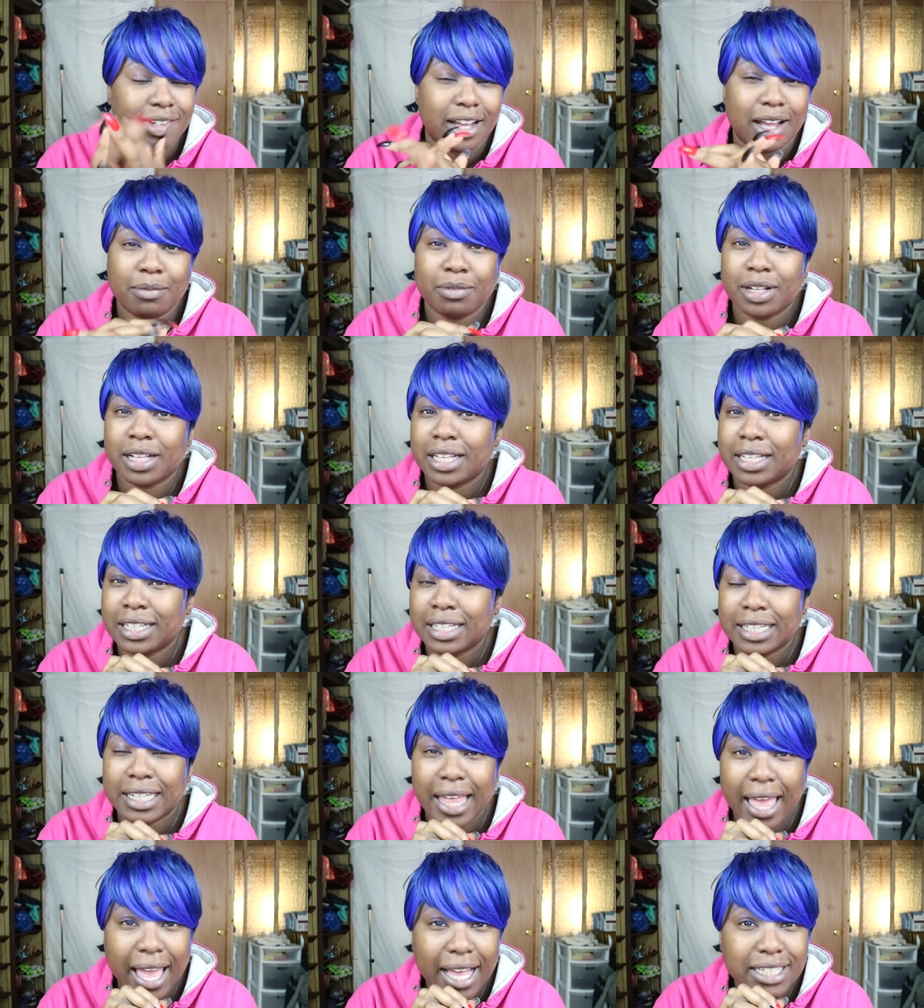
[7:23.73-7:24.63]
I'm
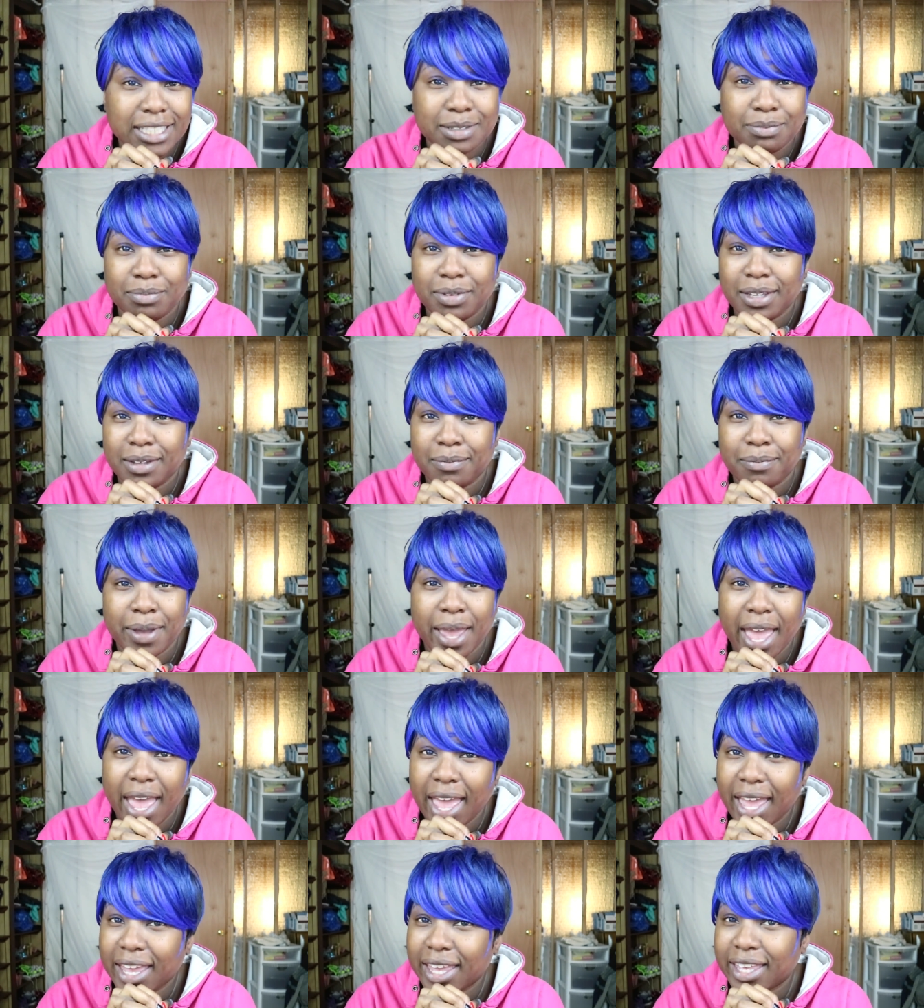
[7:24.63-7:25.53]
glad to be
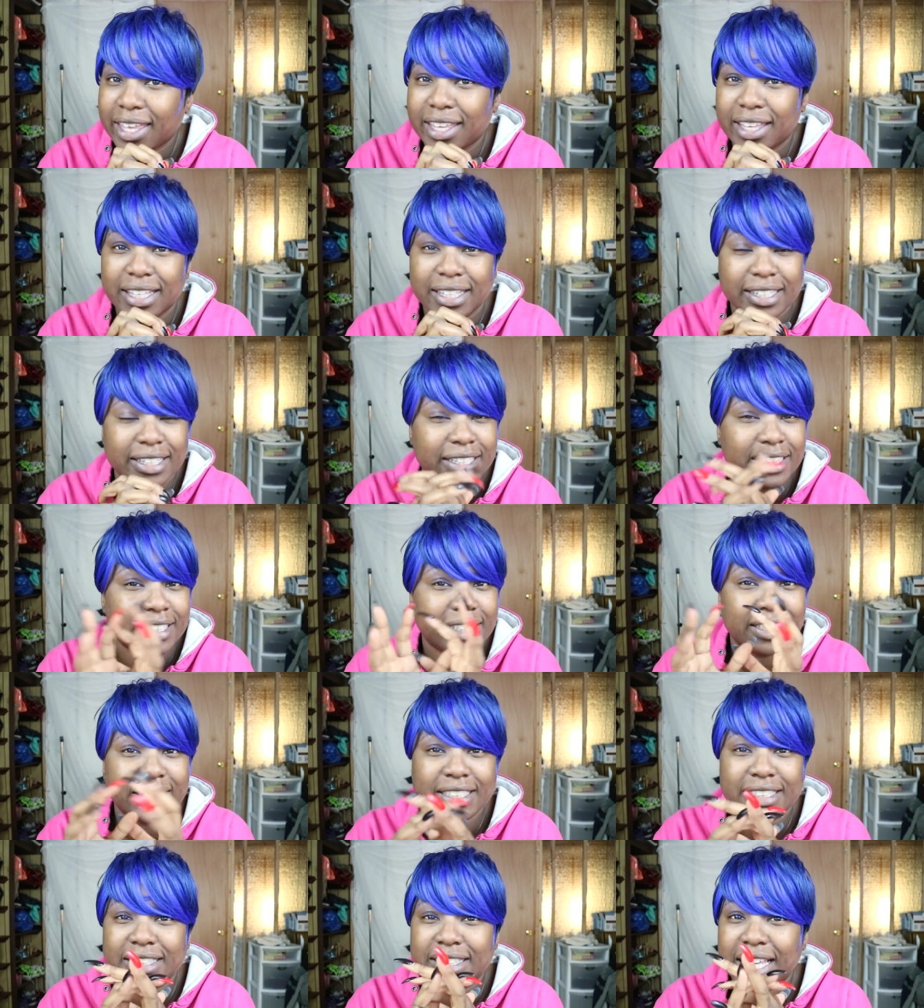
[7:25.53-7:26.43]
back.
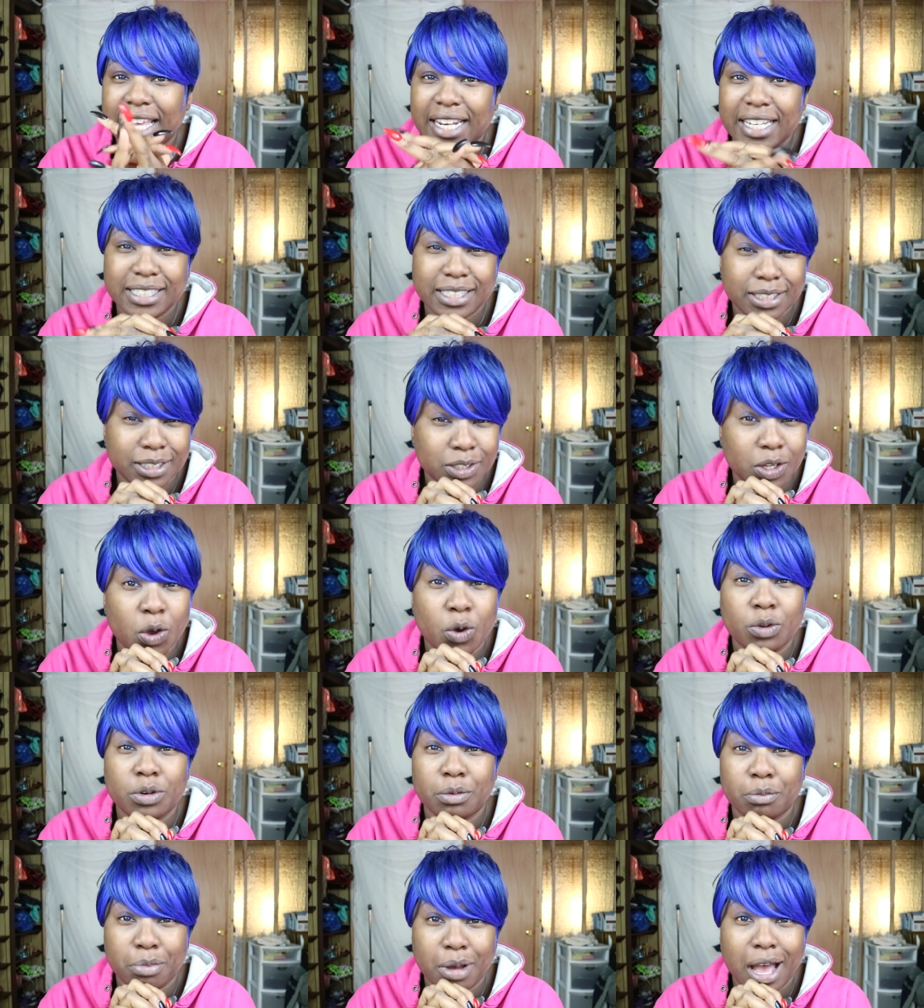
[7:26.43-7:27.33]
Ladies, it's
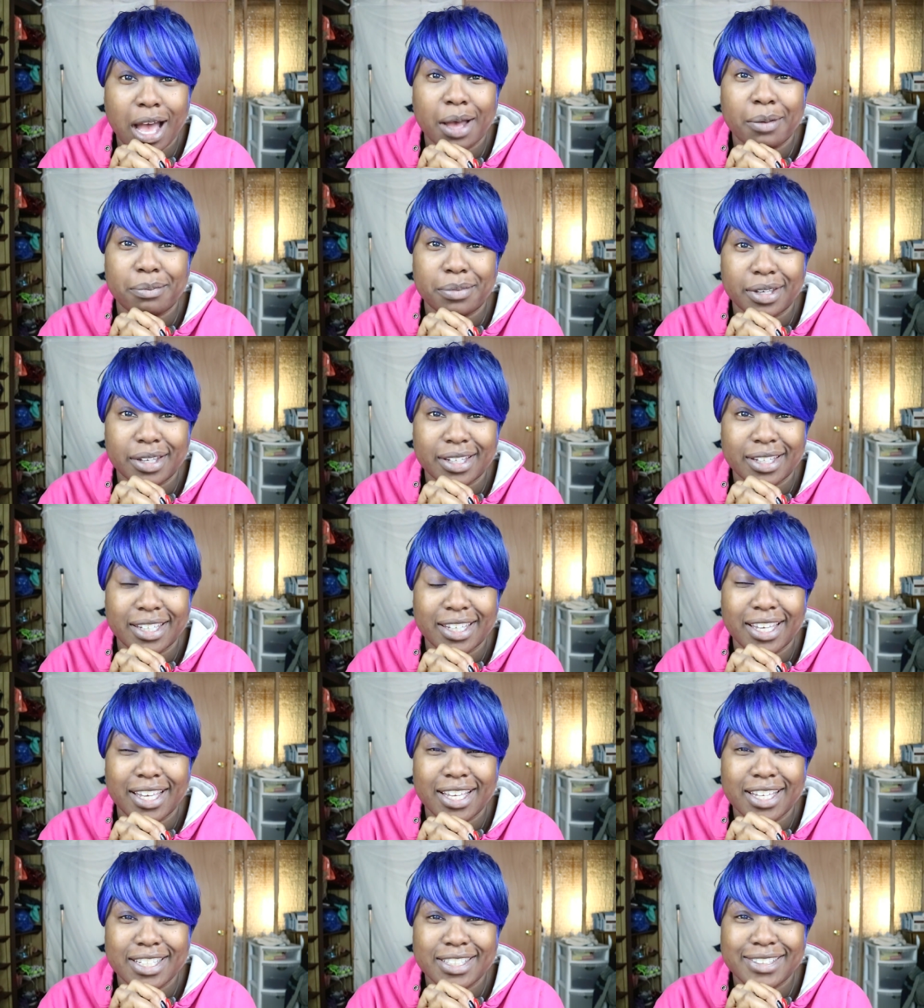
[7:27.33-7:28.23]
on and popping.
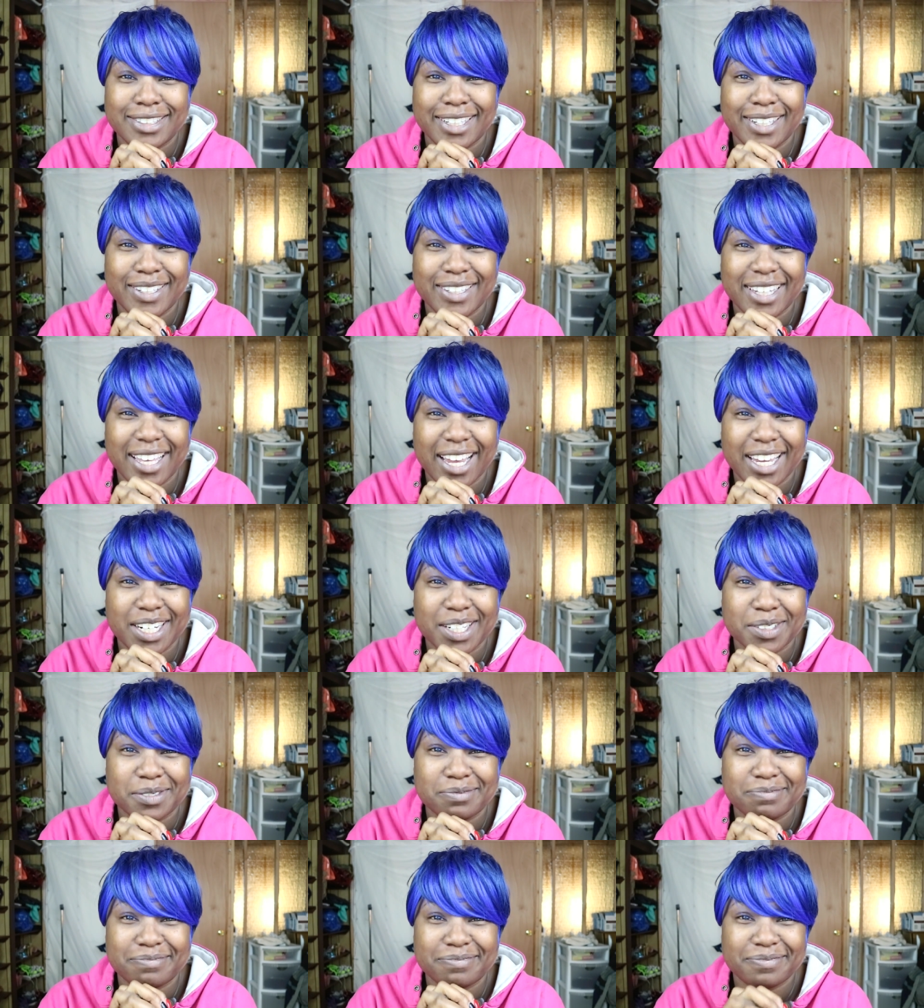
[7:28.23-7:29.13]
See you
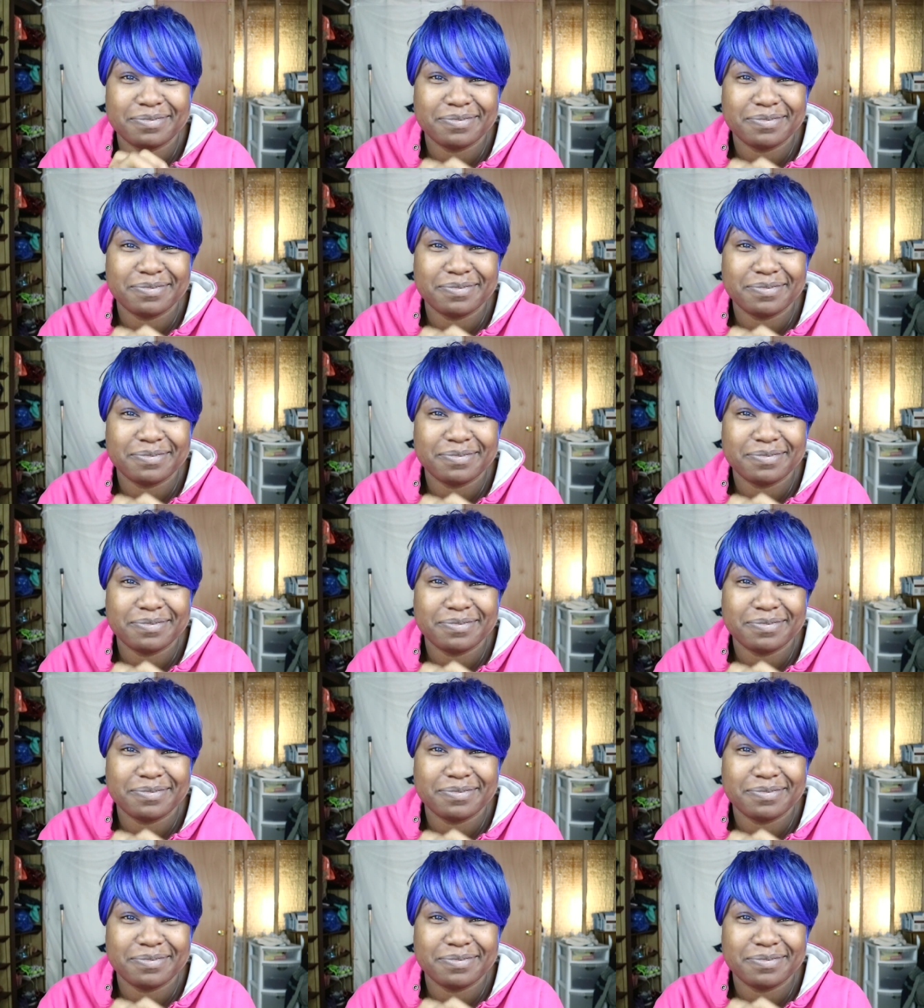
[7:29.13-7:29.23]
later.